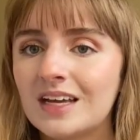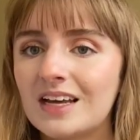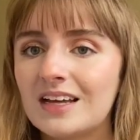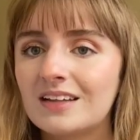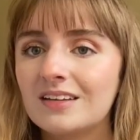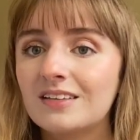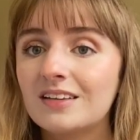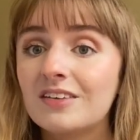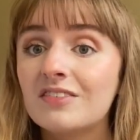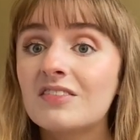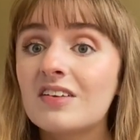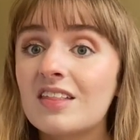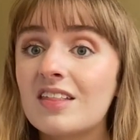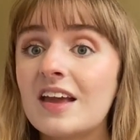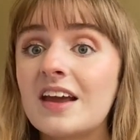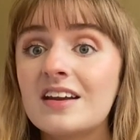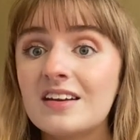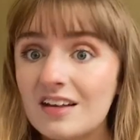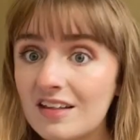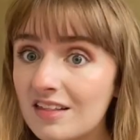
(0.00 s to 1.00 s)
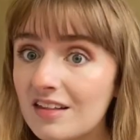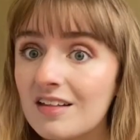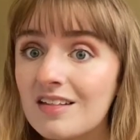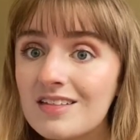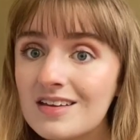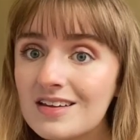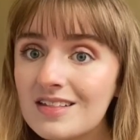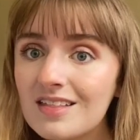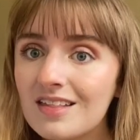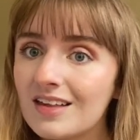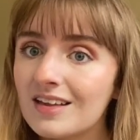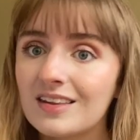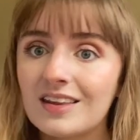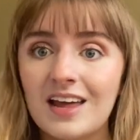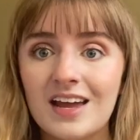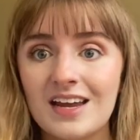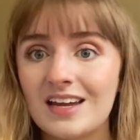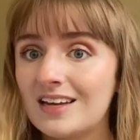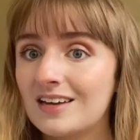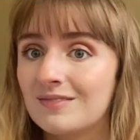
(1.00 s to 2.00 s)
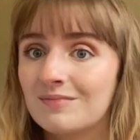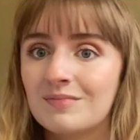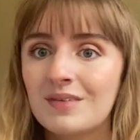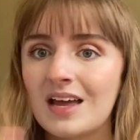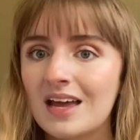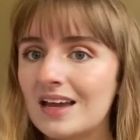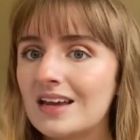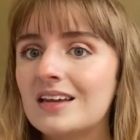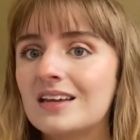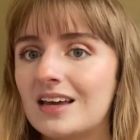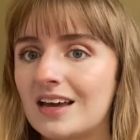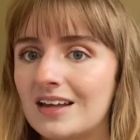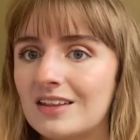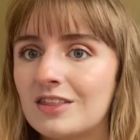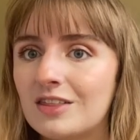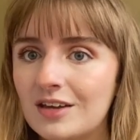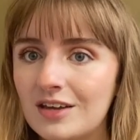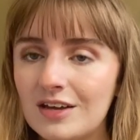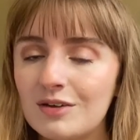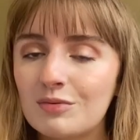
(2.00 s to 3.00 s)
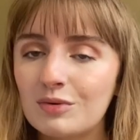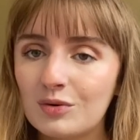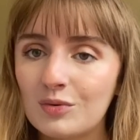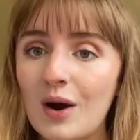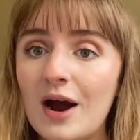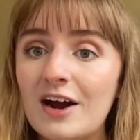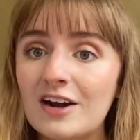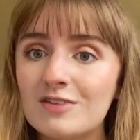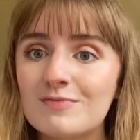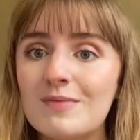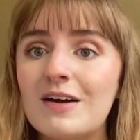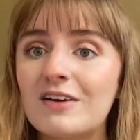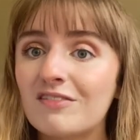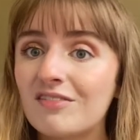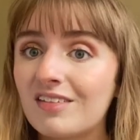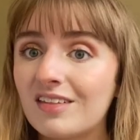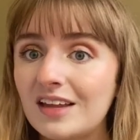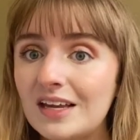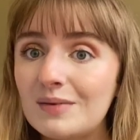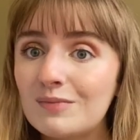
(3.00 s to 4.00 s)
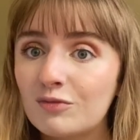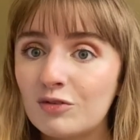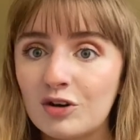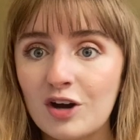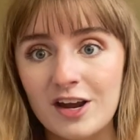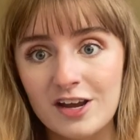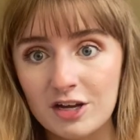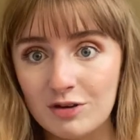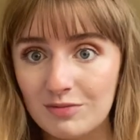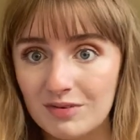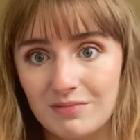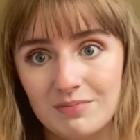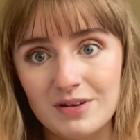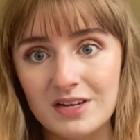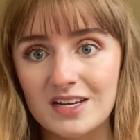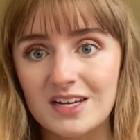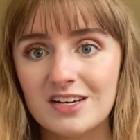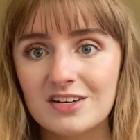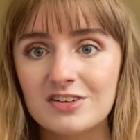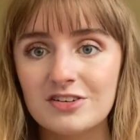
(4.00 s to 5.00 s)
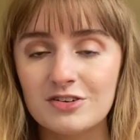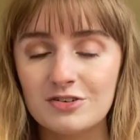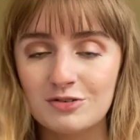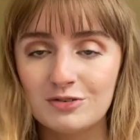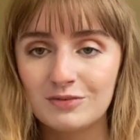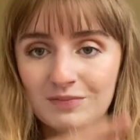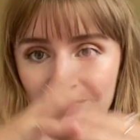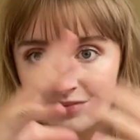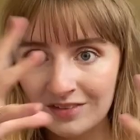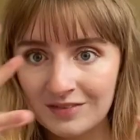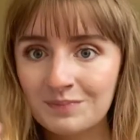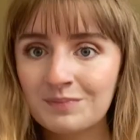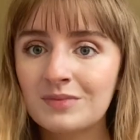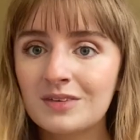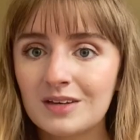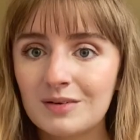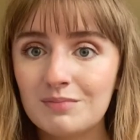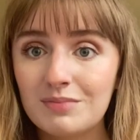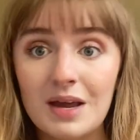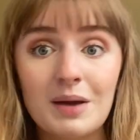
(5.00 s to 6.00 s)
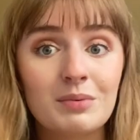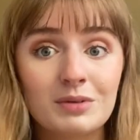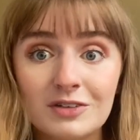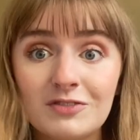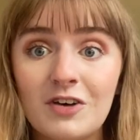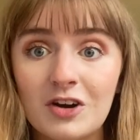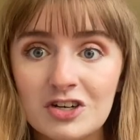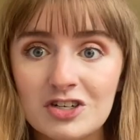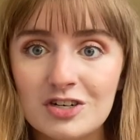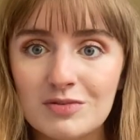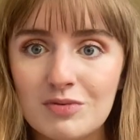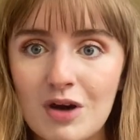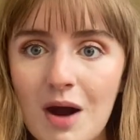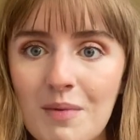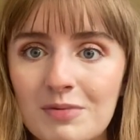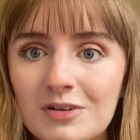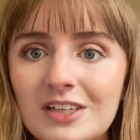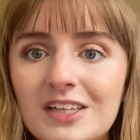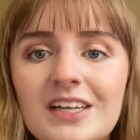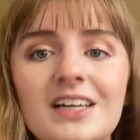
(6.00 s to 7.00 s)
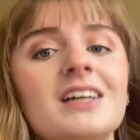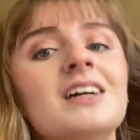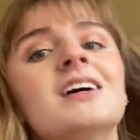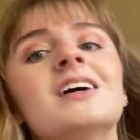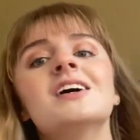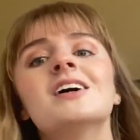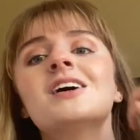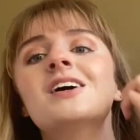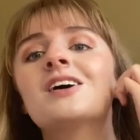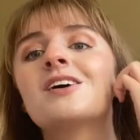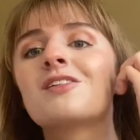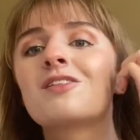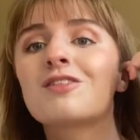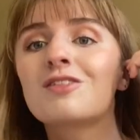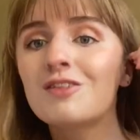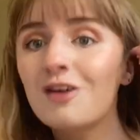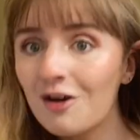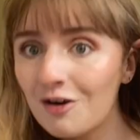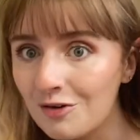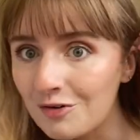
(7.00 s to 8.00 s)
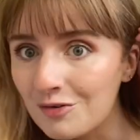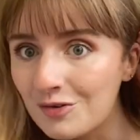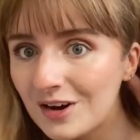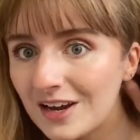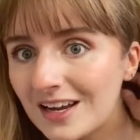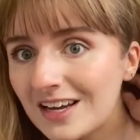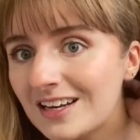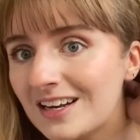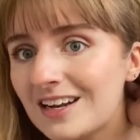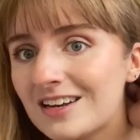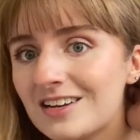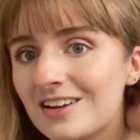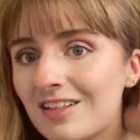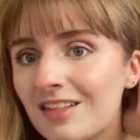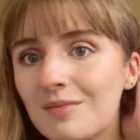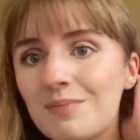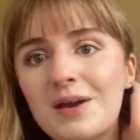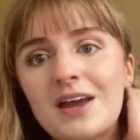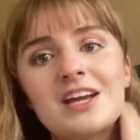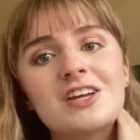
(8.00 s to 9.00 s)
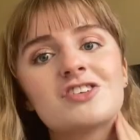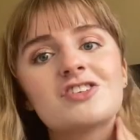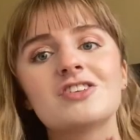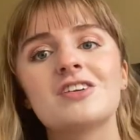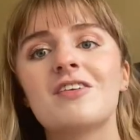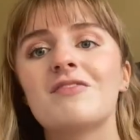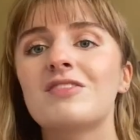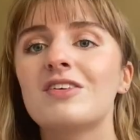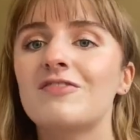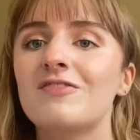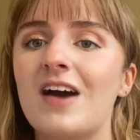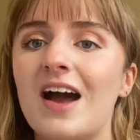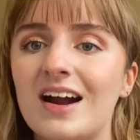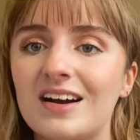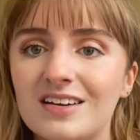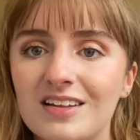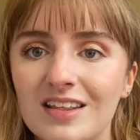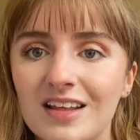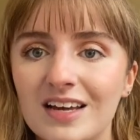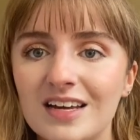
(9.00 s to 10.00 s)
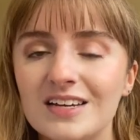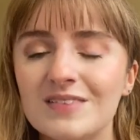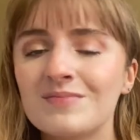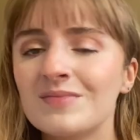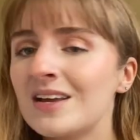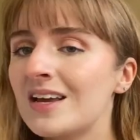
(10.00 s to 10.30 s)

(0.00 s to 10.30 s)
live a sane existence and like get the required amount of sleep for a human being to be able to function properly. So in anticipation of the fact that,